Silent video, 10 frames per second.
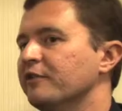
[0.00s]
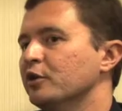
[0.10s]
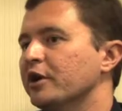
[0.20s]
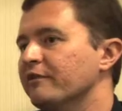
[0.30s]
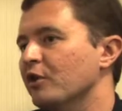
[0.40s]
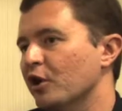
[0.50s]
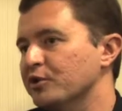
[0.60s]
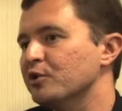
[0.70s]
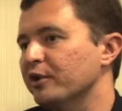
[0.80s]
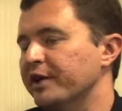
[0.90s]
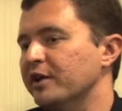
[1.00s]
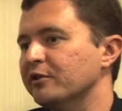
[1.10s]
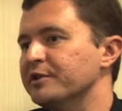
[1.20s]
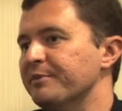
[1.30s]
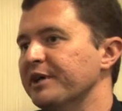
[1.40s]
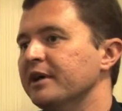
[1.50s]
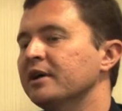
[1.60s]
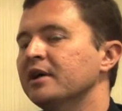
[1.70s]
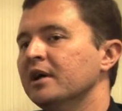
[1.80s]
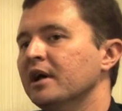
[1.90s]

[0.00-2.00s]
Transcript: you're looking for a host or a keynote speaker,